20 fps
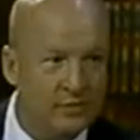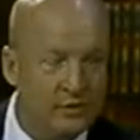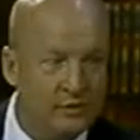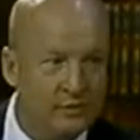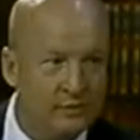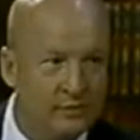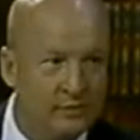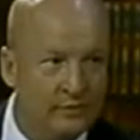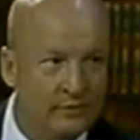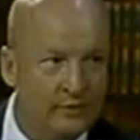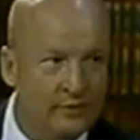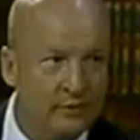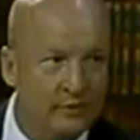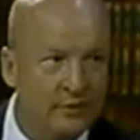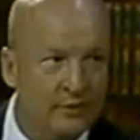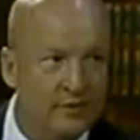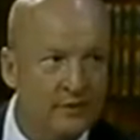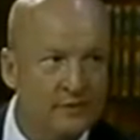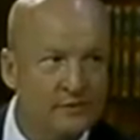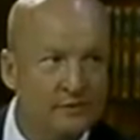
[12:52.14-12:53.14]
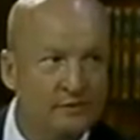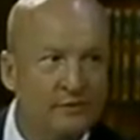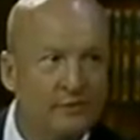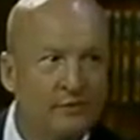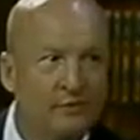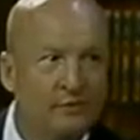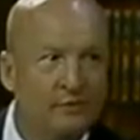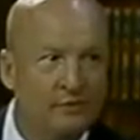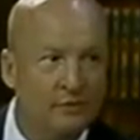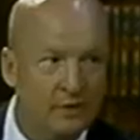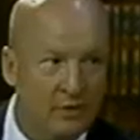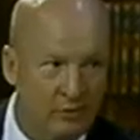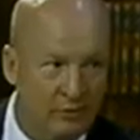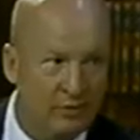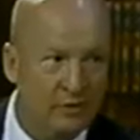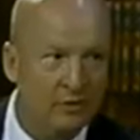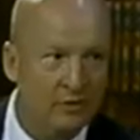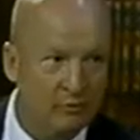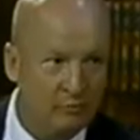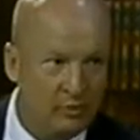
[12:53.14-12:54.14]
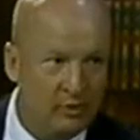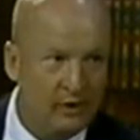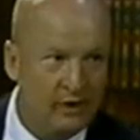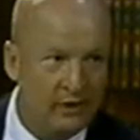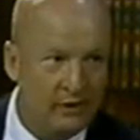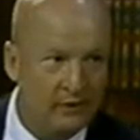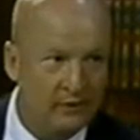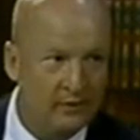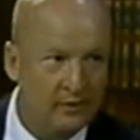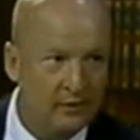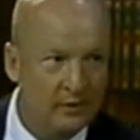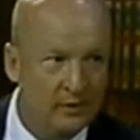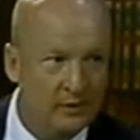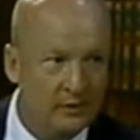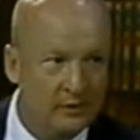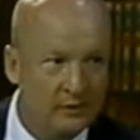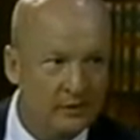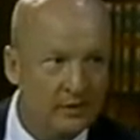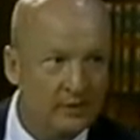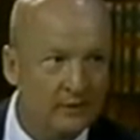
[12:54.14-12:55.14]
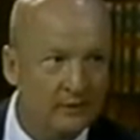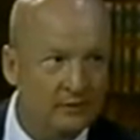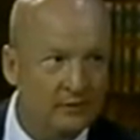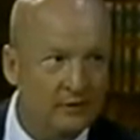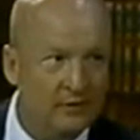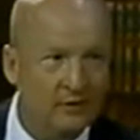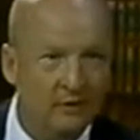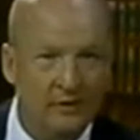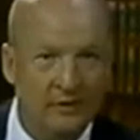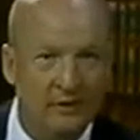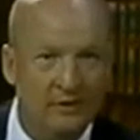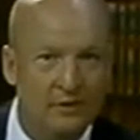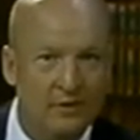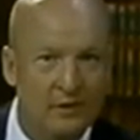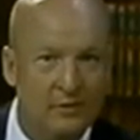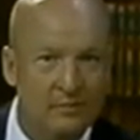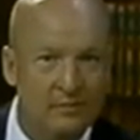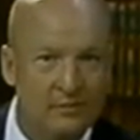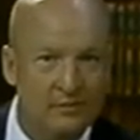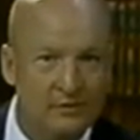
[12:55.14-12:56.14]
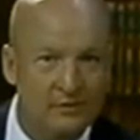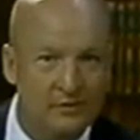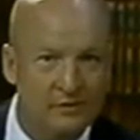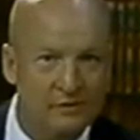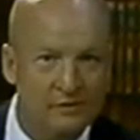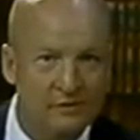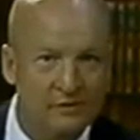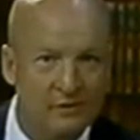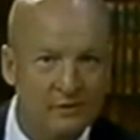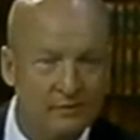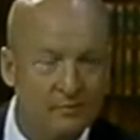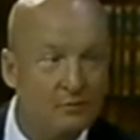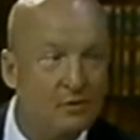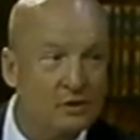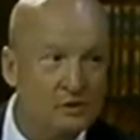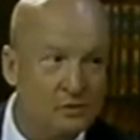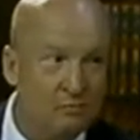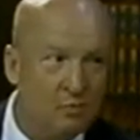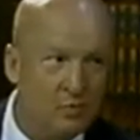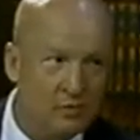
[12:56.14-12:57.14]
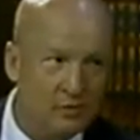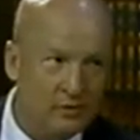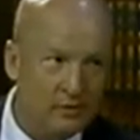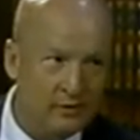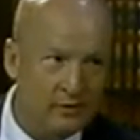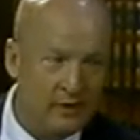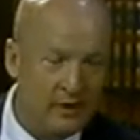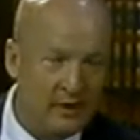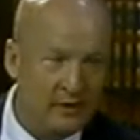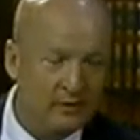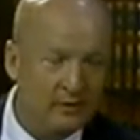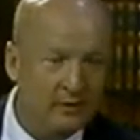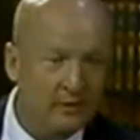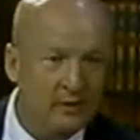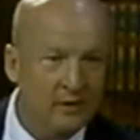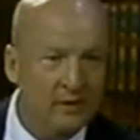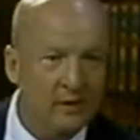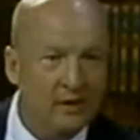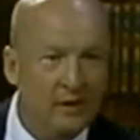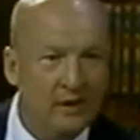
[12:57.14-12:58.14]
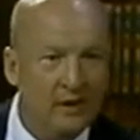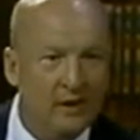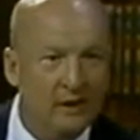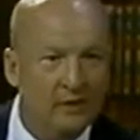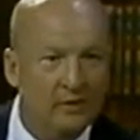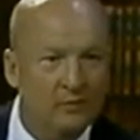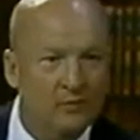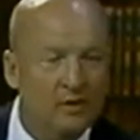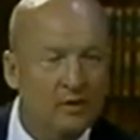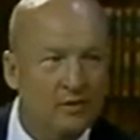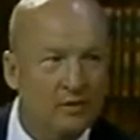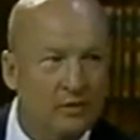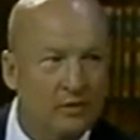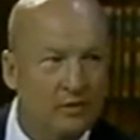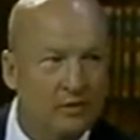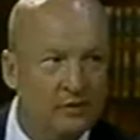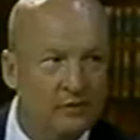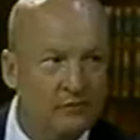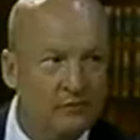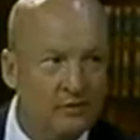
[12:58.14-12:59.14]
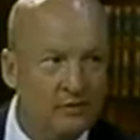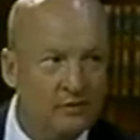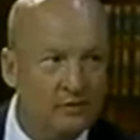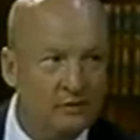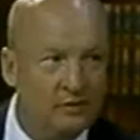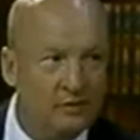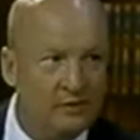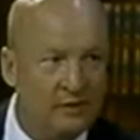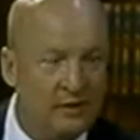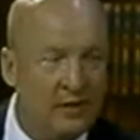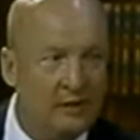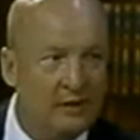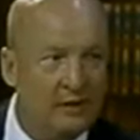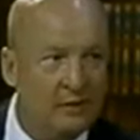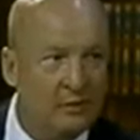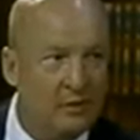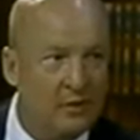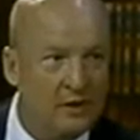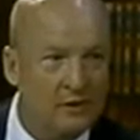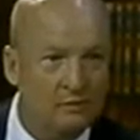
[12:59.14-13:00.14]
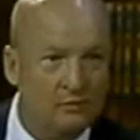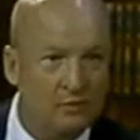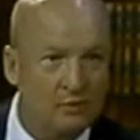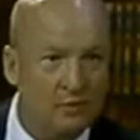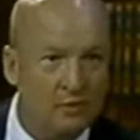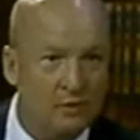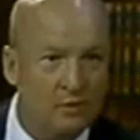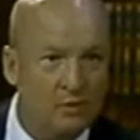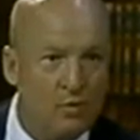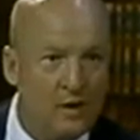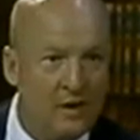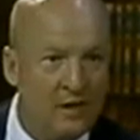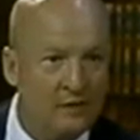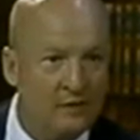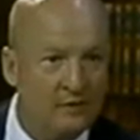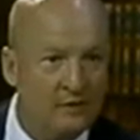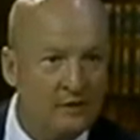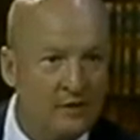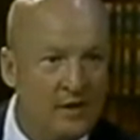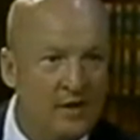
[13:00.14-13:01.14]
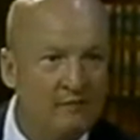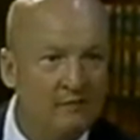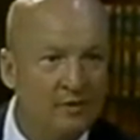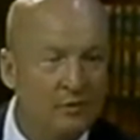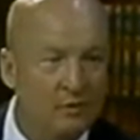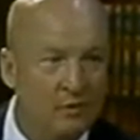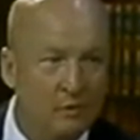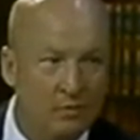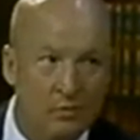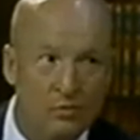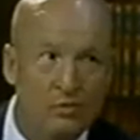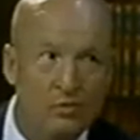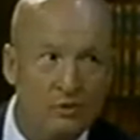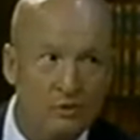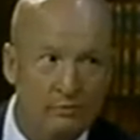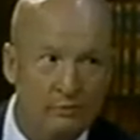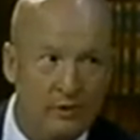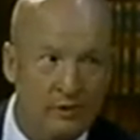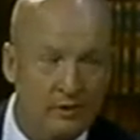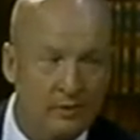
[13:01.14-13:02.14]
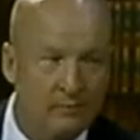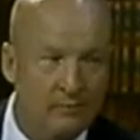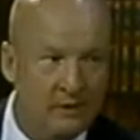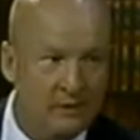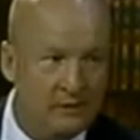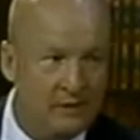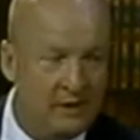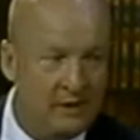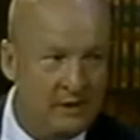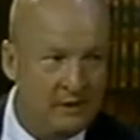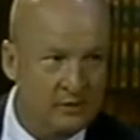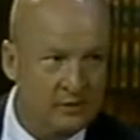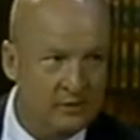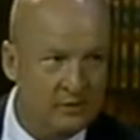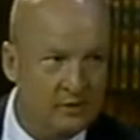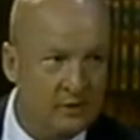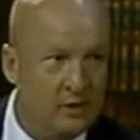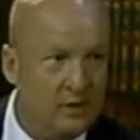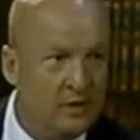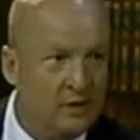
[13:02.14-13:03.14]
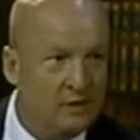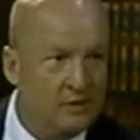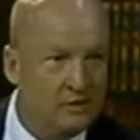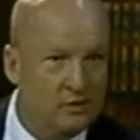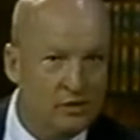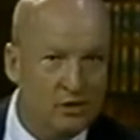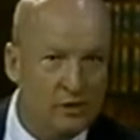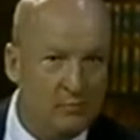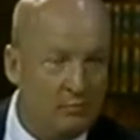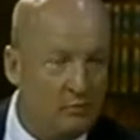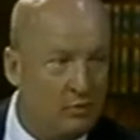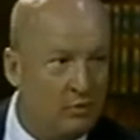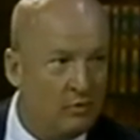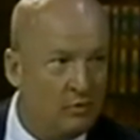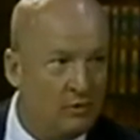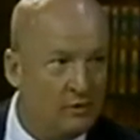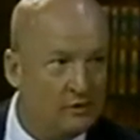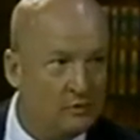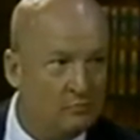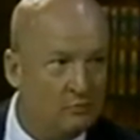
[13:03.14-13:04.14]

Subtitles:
know that there is an ulterior plan that encompasses much more than that. And we know that eventually the Antichrist will require that everyone worship him and take his chip or